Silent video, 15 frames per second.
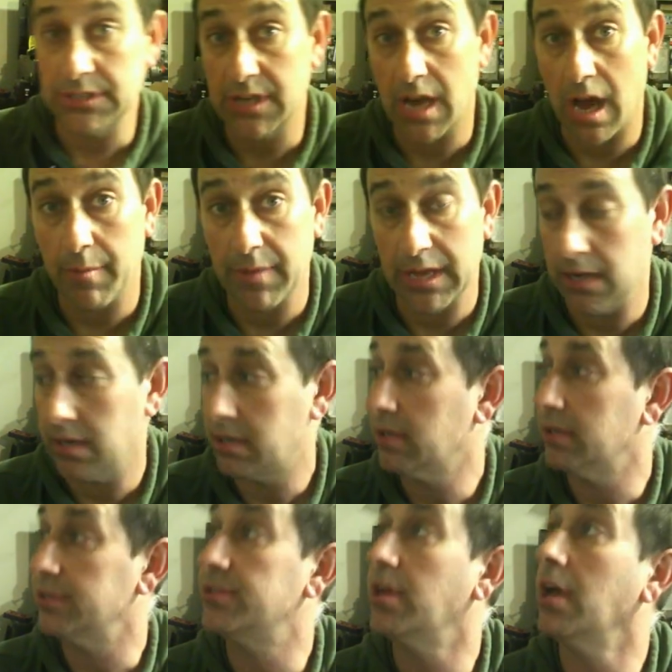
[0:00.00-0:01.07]
comment,
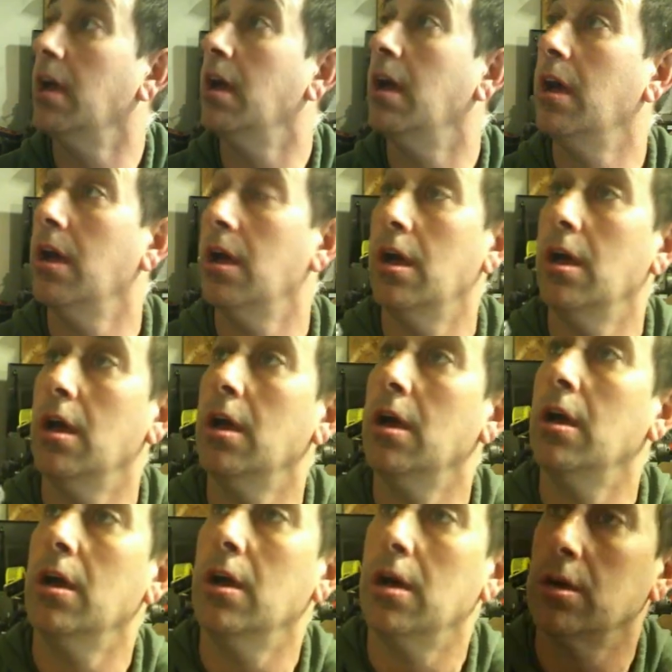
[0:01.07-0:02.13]
because
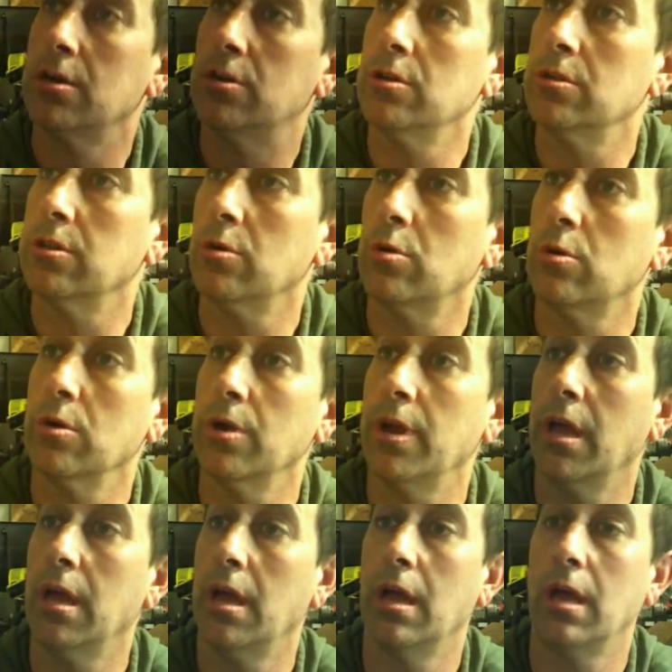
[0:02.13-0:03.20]
good Lord,
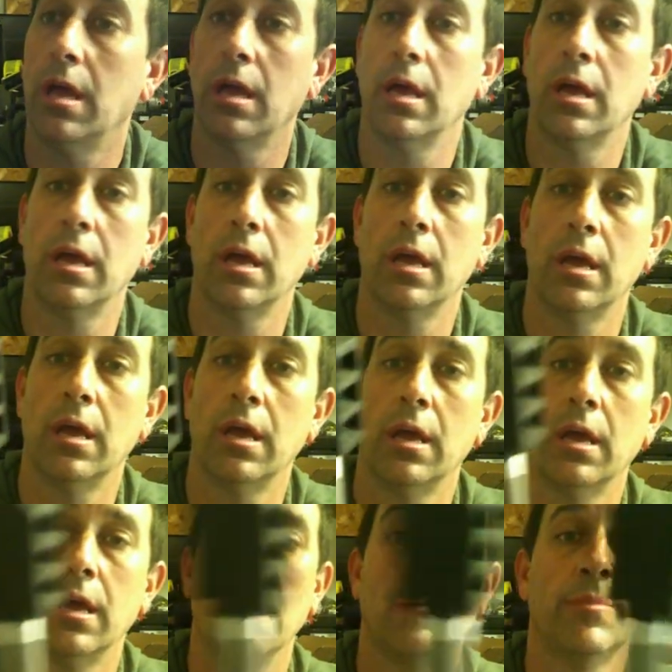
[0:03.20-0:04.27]

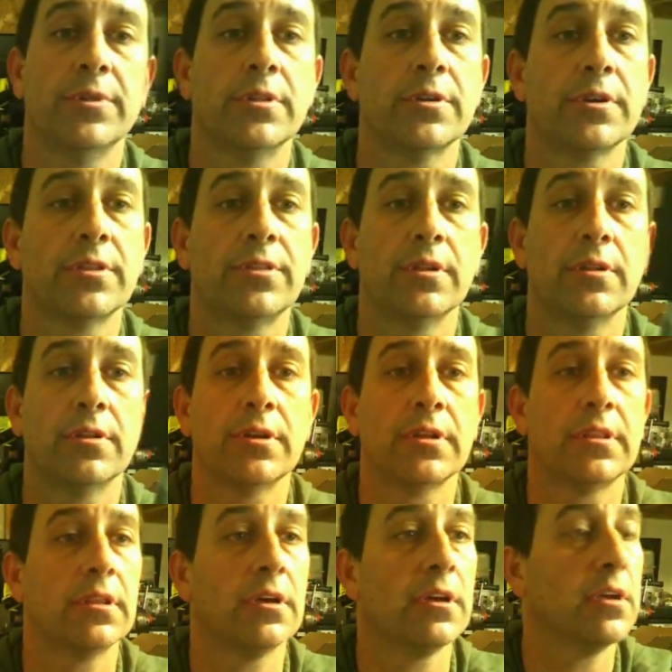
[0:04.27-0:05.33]
I mean, look at
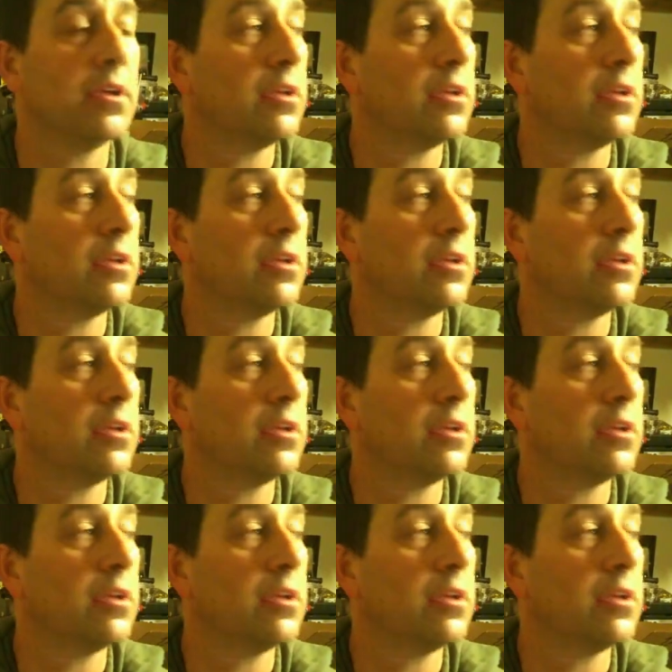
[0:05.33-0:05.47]
the